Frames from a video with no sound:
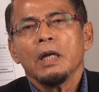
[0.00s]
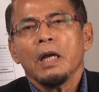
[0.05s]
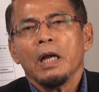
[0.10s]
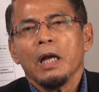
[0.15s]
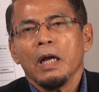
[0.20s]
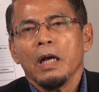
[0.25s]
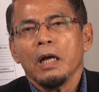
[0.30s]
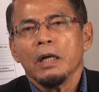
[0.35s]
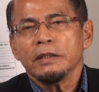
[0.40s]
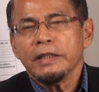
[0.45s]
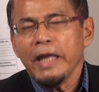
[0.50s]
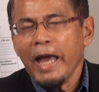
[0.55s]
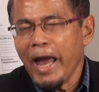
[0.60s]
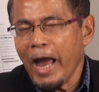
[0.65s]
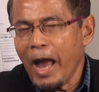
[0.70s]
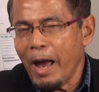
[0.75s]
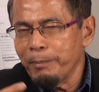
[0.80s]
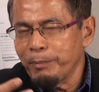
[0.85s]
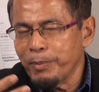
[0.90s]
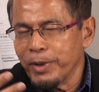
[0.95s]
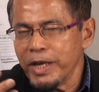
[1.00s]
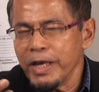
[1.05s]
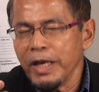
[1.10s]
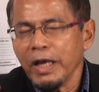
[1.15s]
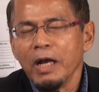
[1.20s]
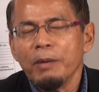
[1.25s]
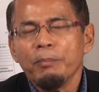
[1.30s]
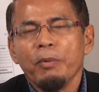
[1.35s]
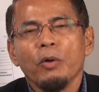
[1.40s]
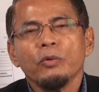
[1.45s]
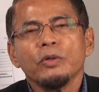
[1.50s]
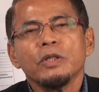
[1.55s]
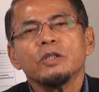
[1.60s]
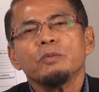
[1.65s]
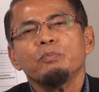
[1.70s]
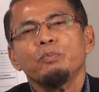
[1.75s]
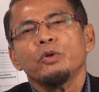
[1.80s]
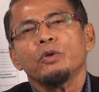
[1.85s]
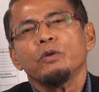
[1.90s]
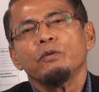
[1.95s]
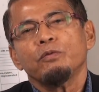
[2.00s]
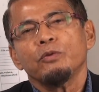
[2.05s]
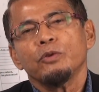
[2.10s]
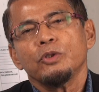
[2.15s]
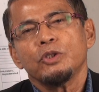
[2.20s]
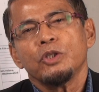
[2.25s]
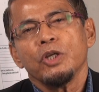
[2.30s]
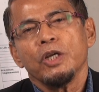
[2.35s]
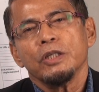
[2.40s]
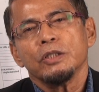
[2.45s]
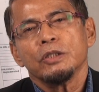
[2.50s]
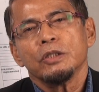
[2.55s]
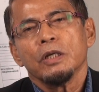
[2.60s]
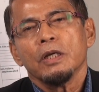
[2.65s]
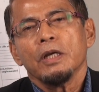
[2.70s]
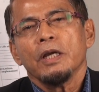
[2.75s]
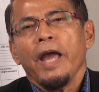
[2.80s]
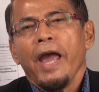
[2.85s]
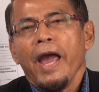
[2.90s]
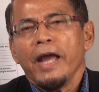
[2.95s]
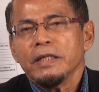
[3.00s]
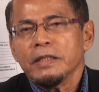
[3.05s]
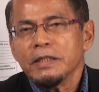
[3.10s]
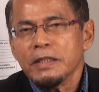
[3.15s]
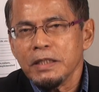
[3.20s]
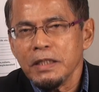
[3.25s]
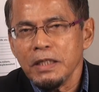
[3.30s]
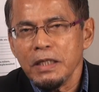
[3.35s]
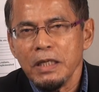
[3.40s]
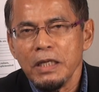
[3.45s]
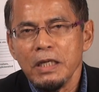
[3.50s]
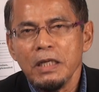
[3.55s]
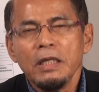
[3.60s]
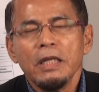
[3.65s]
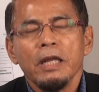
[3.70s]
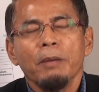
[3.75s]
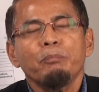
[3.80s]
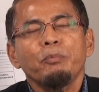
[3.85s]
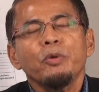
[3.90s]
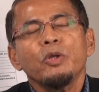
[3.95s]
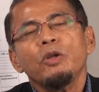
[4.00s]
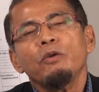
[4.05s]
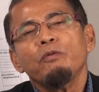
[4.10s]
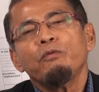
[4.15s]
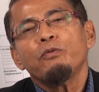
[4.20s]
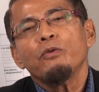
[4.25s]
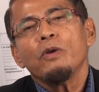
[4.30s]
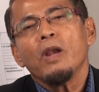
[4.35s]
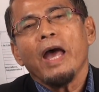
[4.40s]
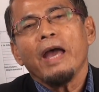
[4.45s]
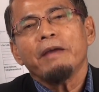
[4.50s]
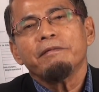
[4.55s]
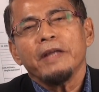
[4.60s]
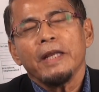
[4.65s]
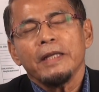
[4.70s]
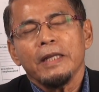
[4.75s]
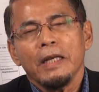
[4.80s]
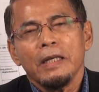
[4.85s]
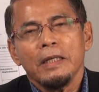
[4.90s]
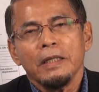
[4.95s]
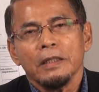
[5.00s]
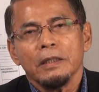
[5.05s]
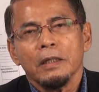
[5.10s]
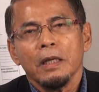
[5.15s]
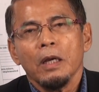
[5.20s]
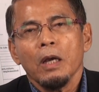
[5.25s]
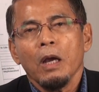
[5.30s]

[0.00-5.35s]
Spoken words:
that are bringing about this beautiful change and seeing the beautiful life that they lead.